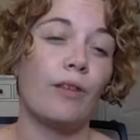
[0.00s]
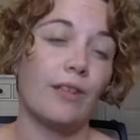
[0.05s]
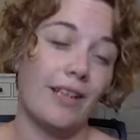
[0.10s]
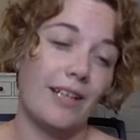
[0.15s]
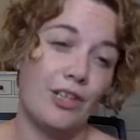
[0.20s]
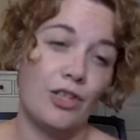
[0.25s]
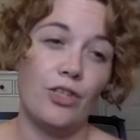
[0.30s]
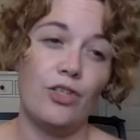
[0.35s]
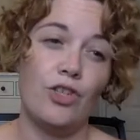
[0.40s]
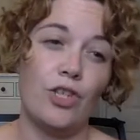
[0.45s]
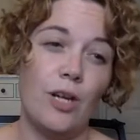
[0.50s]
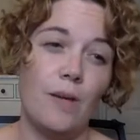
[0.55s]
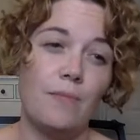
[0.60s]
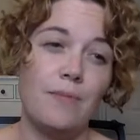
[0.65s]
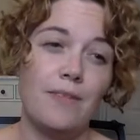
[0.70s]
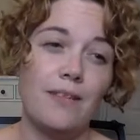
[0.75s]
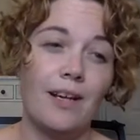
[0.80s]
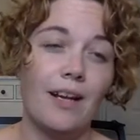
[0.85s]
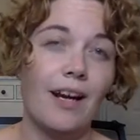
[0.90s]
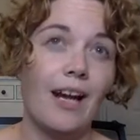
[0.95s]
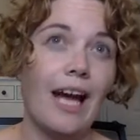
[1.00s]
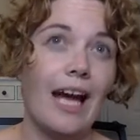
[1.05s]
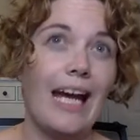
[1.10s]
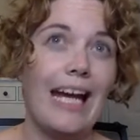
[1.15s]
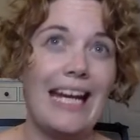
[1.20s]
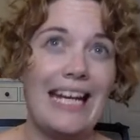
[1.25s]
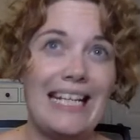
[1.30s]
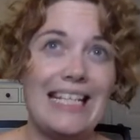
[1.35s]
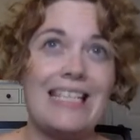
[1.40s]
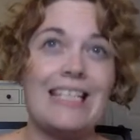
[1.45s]
relationships
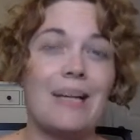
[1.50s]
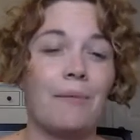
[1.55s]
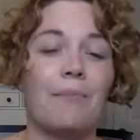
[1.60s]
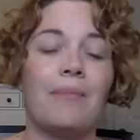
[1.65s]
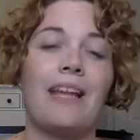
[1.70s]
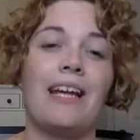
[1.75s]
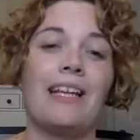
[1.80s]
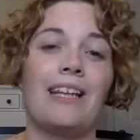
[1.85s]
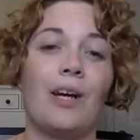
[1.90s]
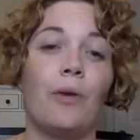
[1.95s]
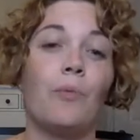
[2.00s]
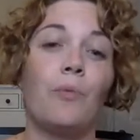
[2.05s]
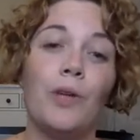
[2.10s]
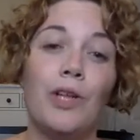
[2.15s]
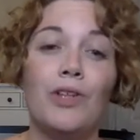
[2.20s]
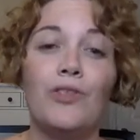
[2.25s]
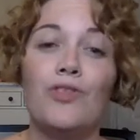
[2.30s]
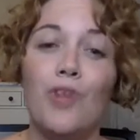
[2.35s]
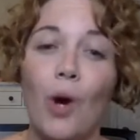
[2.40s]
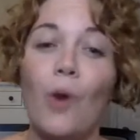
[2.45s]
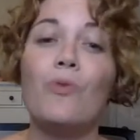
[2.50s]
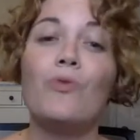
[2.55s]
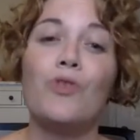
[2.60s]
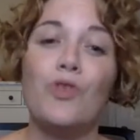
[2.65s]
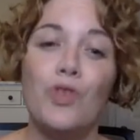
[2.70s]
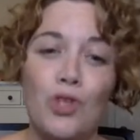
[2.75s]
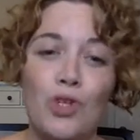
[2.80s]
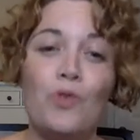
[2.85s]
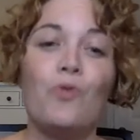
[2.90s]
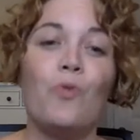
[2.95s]
is something that we don't
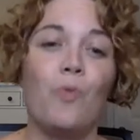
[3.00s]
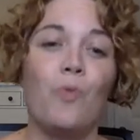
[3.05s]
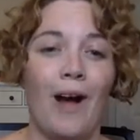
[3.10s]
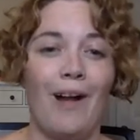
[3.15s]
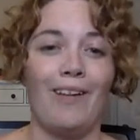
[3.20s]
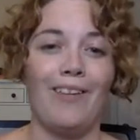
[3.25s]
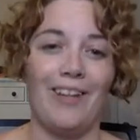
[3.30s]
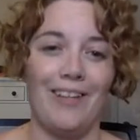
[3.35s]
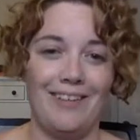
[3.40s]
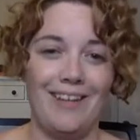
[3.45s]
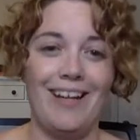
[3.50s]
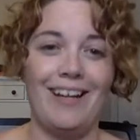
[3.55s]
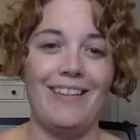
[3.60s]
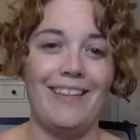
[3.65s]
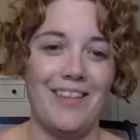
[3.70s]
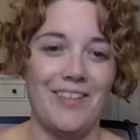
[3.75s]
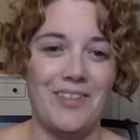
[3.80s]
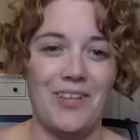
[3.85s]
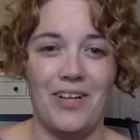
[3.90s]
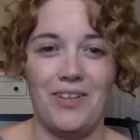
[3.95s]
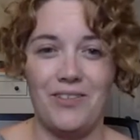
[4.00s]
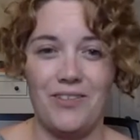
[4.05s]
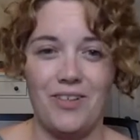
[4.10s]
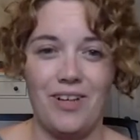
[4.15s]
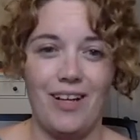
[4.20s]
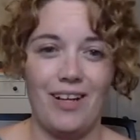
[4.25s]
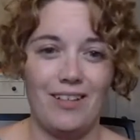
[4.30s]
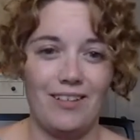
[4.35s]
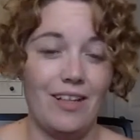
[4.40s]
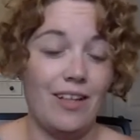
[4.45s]
do well in this
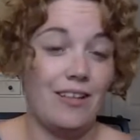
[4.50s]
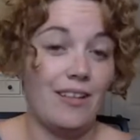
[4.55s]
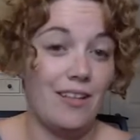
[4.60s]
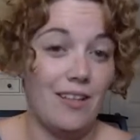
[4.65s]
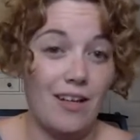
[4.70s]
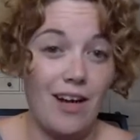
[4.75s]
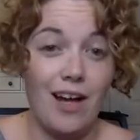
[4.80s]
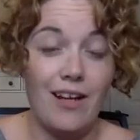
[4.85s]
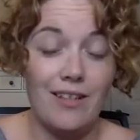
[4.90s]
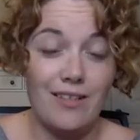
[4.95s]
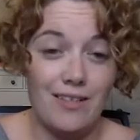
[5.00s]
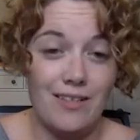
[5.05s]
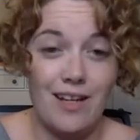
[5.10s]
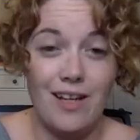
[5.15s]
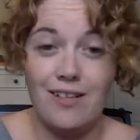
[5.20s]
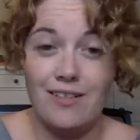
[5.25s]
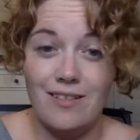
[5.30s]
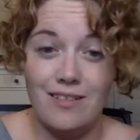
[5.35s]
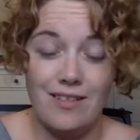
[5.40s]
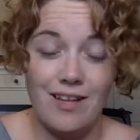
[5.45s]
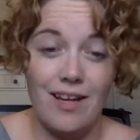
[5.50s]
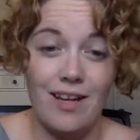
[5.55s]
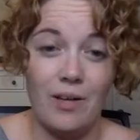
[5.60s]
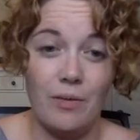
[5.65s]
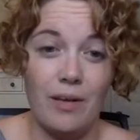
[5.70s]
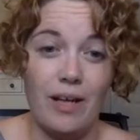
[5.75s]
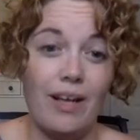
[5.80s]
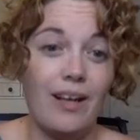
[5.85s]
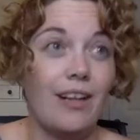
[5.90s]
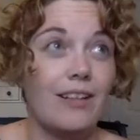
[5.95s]
country, in the United States
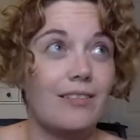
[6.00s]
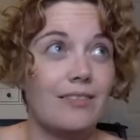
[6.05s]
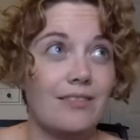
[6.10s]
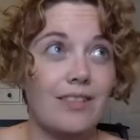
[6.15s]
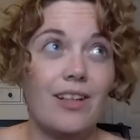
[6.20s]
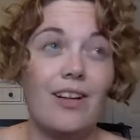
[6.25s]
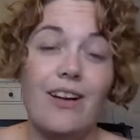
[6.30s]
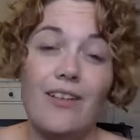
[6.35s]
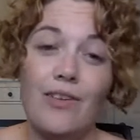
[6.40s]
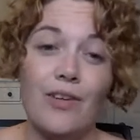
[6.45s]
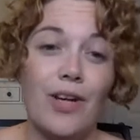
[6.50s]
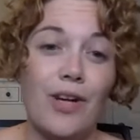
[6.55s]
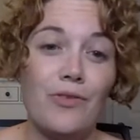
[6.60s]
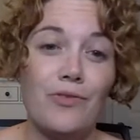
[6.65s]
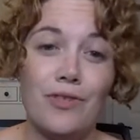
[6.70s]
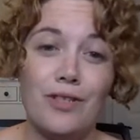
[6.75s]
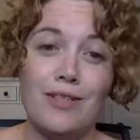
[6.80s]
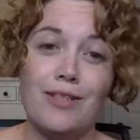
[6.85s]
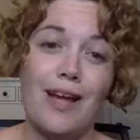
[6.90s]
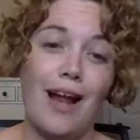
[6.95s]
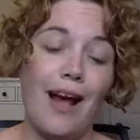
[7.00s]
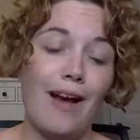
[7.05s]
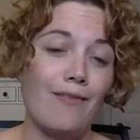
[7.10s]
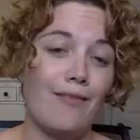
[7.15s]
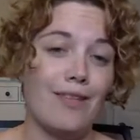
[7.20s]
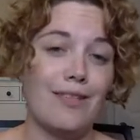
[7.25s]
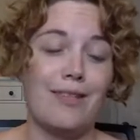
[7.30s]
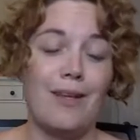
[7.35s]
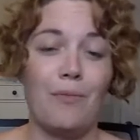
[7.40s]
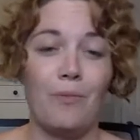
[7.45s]
anyway. And there are other countries that have
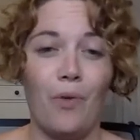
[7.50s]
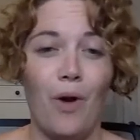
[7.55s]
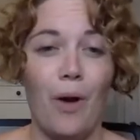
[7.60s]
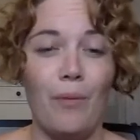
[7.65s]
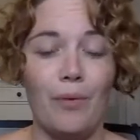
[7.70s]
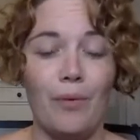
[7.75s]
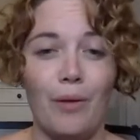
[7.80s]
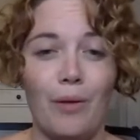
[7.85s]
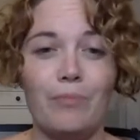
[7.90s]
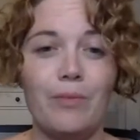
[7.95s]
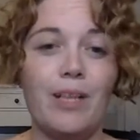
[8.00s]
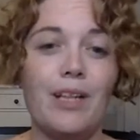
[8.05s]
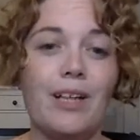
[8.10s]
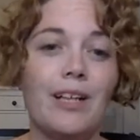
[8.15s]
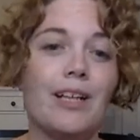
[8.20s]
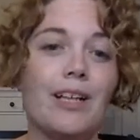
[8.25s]
the same problem.